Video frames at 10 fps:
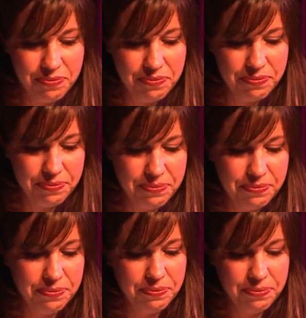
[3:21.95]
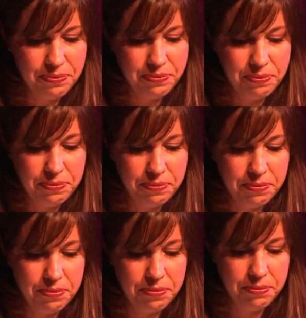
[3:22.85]

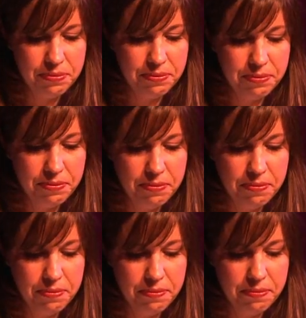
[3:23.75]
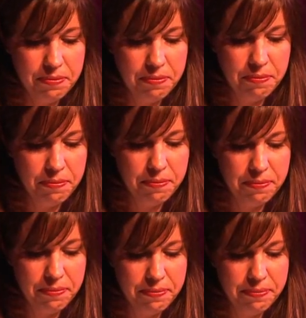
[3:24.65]

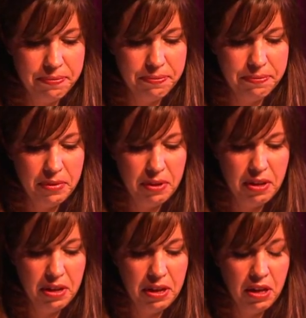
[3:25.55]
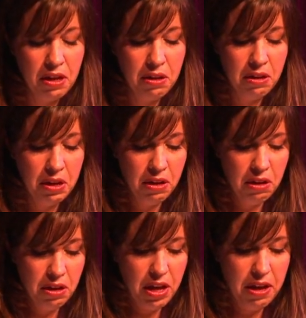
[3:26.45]

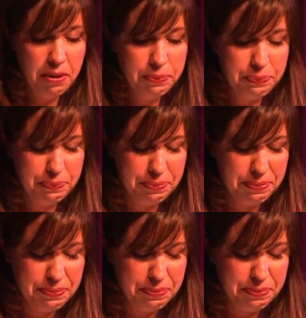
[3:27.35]
(silence)